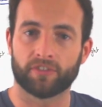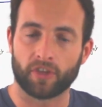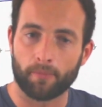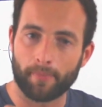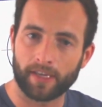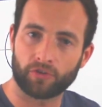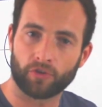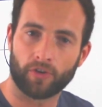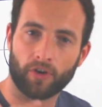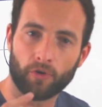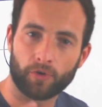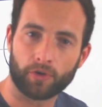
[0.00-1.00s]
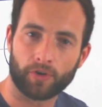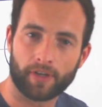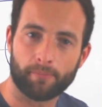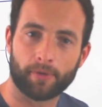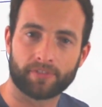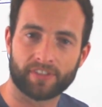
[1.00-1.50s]
So make sure all your
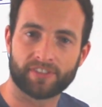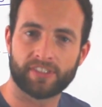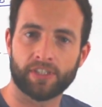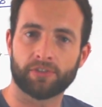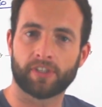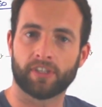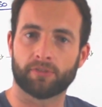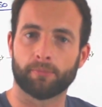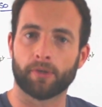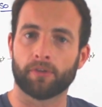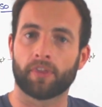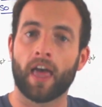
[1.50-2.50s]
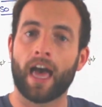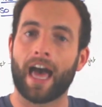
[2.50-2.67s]
inputs are silky smooth,